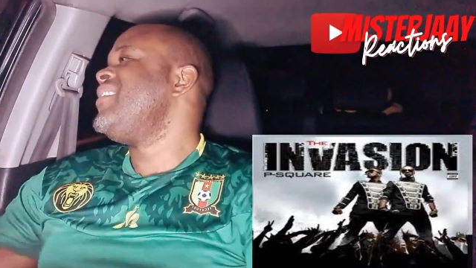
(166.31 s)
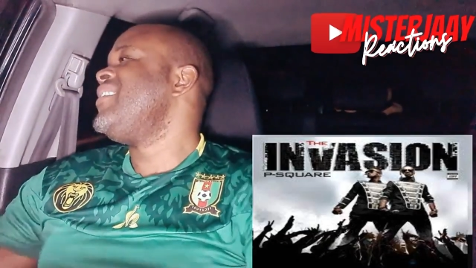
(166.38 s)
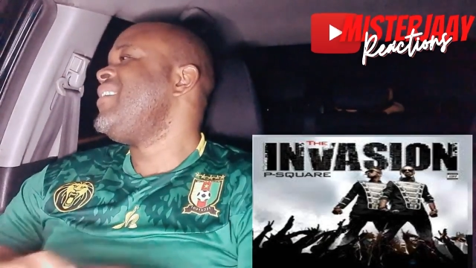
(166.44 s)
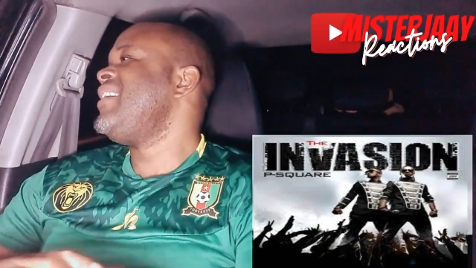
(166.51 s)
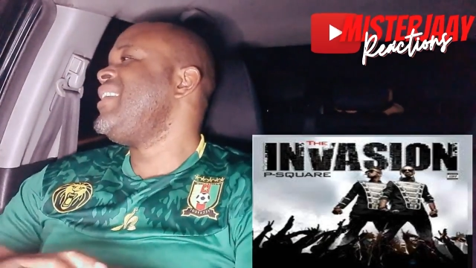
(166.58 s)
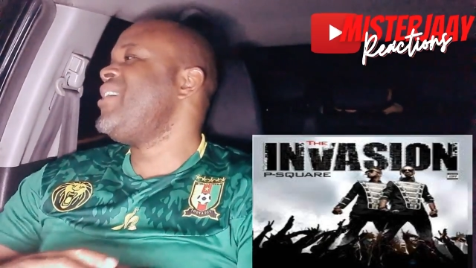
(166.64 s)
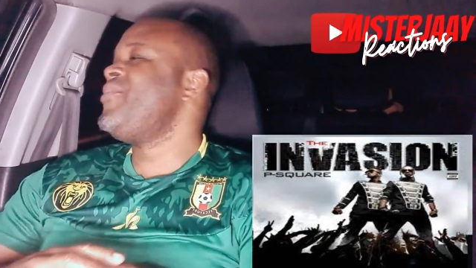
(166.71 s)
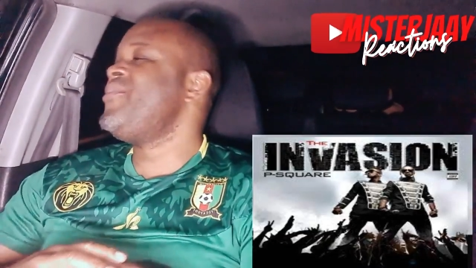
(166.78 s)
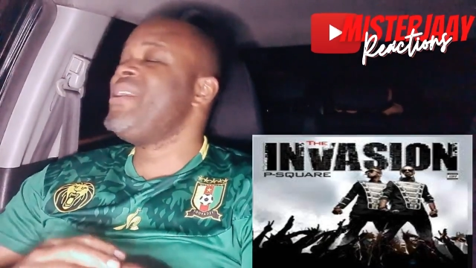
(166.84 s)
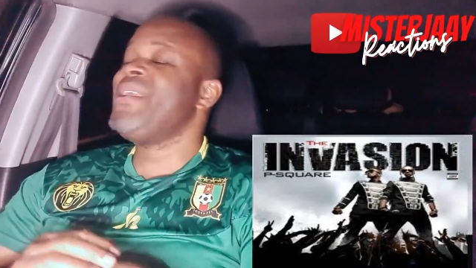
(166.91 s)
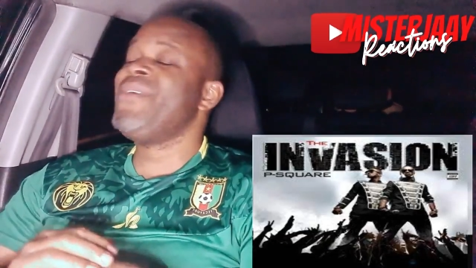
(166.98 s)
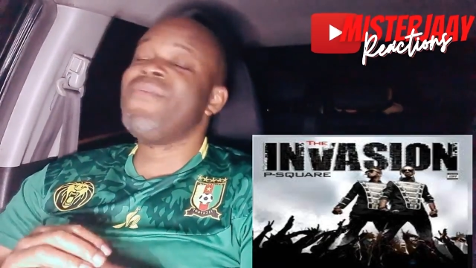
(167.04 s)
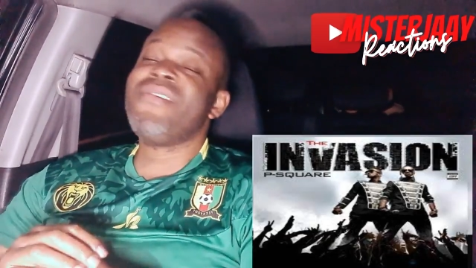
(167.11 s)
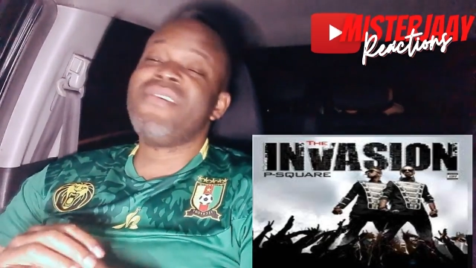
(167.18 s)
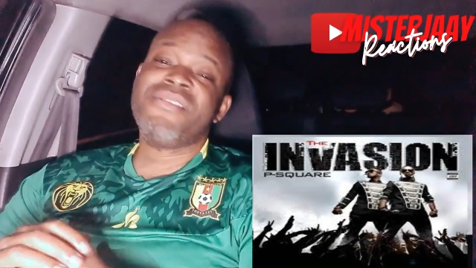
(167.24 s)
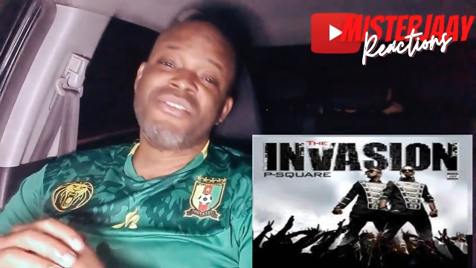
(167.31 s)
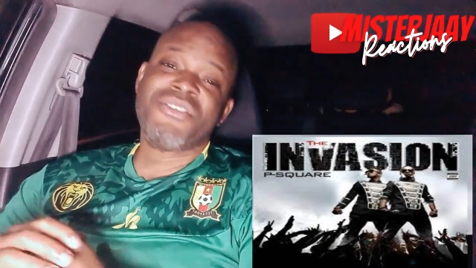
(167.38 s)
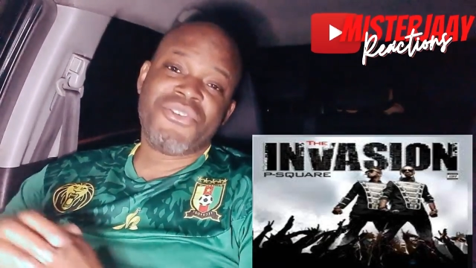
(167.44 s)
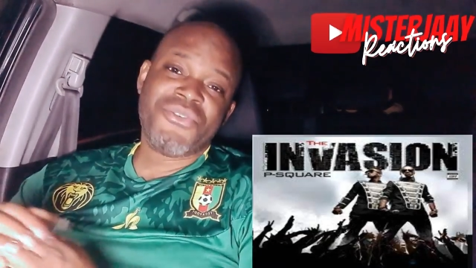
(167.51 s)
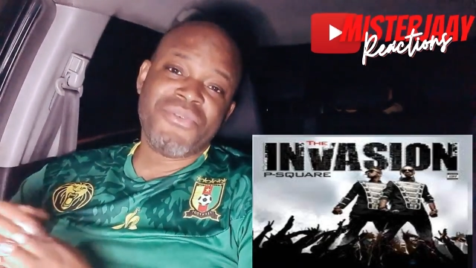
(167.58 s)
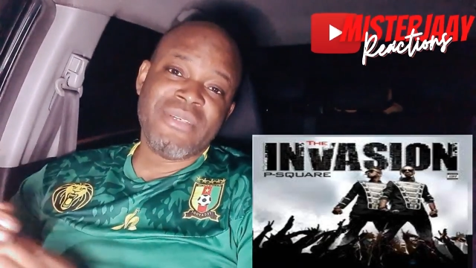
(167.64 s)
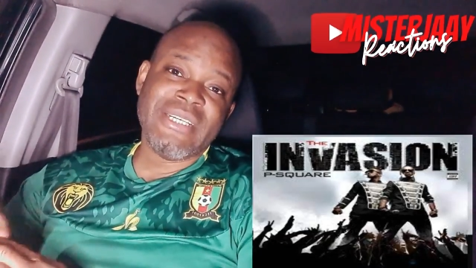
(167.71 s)
All I really want is
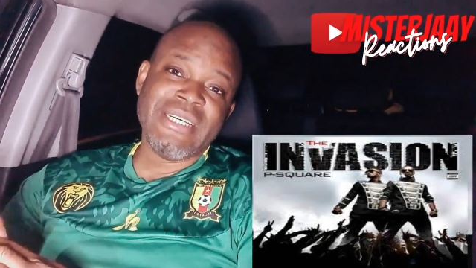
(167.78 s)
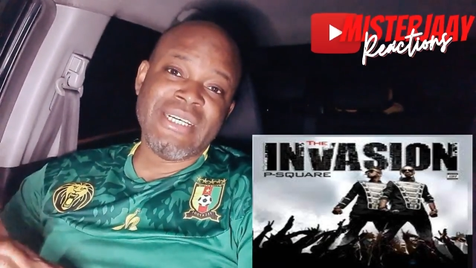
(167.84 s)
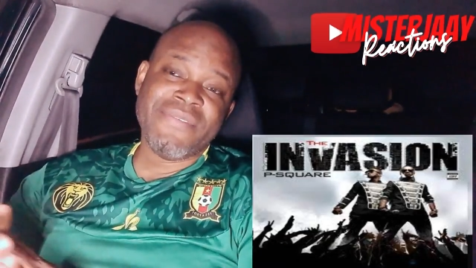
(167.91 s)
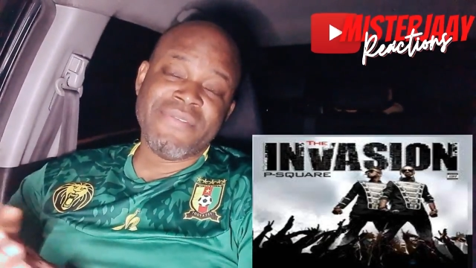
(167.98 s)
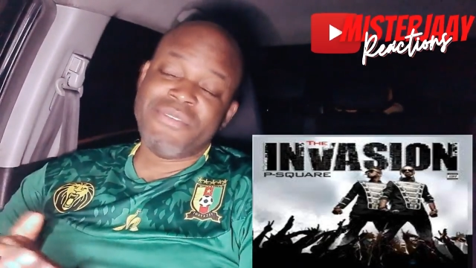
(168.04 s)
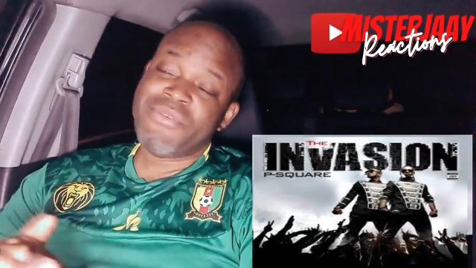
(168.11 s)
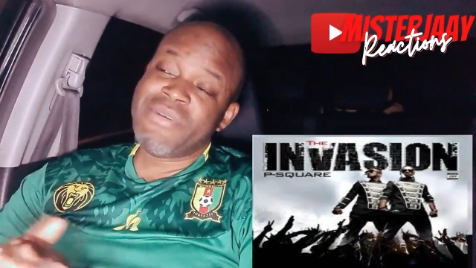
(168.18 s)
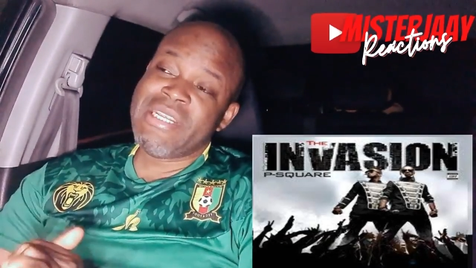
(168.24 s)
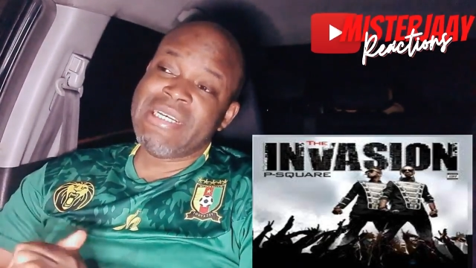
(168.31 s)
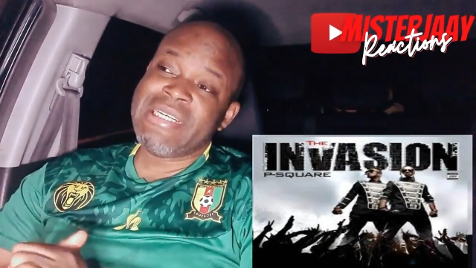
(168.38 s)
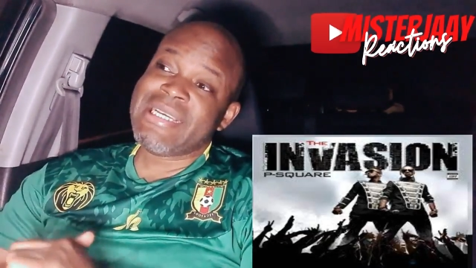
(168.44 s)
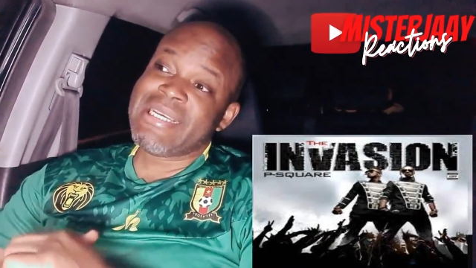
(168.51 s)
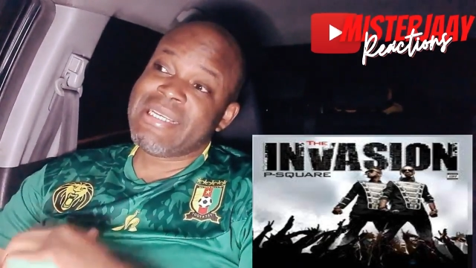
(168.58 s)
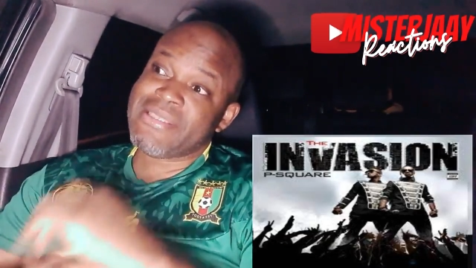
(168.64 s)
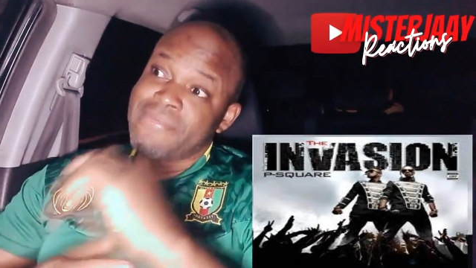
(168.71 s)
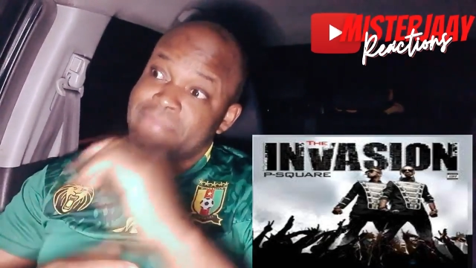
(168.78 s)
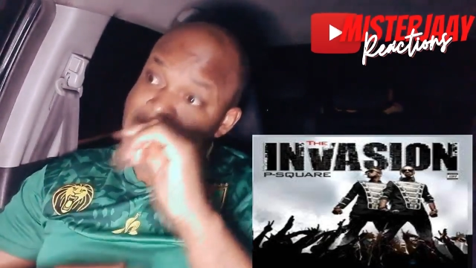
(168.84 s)
true love. It really doesn't